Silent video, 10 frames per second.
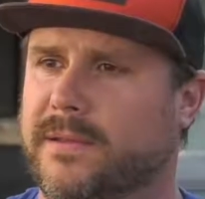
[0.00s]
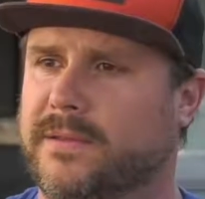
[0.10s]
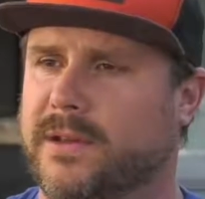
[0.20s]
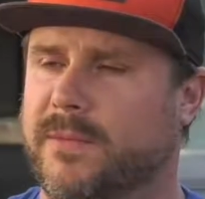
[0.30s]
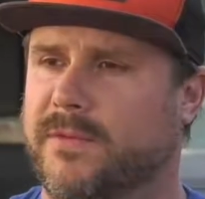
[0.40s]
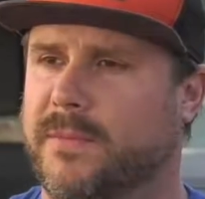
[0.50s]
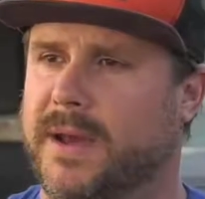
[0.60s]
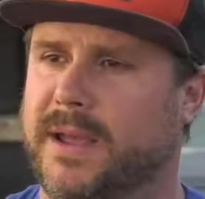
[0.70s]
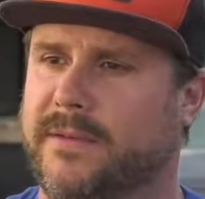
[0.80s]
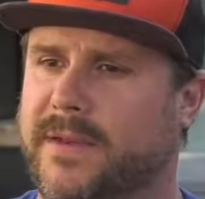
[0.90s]
some of
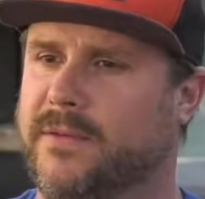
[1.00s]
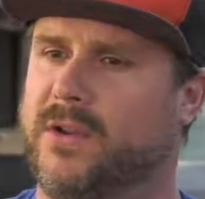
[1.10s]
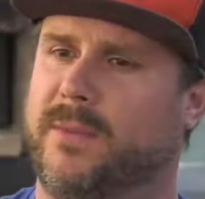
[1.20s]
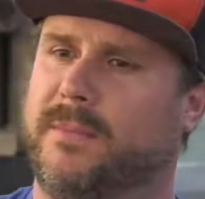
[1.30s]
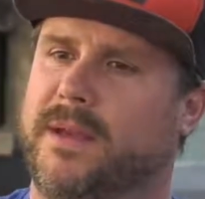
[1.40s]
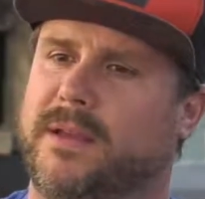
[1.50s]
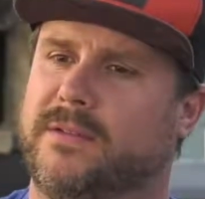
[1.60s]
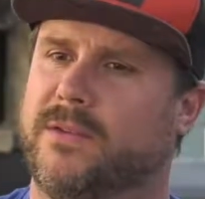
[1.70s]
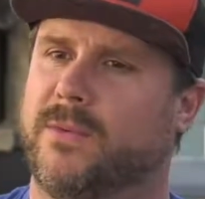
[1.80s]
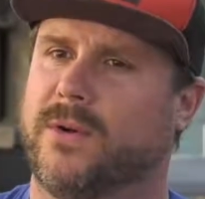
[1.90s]
my favorite human
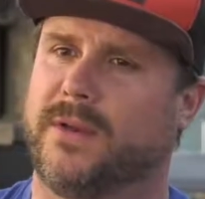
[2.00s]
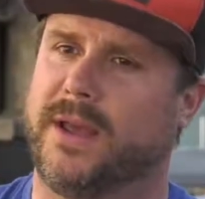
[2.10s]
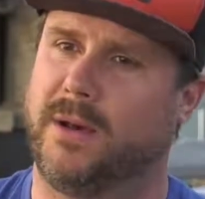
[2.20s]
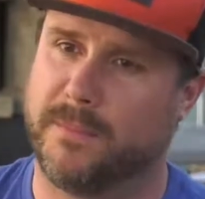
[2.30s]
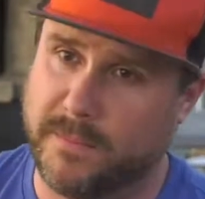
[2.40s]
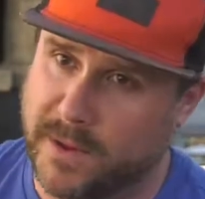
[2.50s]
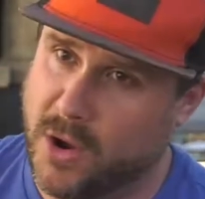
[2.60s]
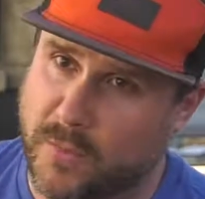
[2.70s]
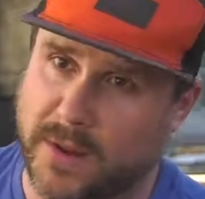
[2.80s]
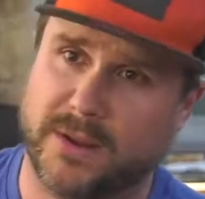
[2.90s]
beings in the world to help me
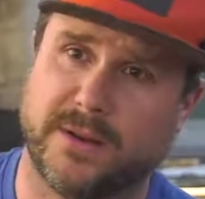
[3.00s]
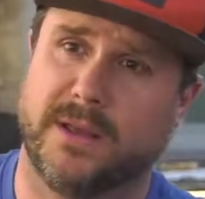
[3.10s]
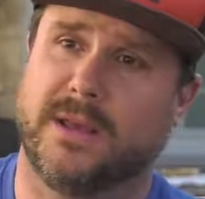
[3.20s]
open it.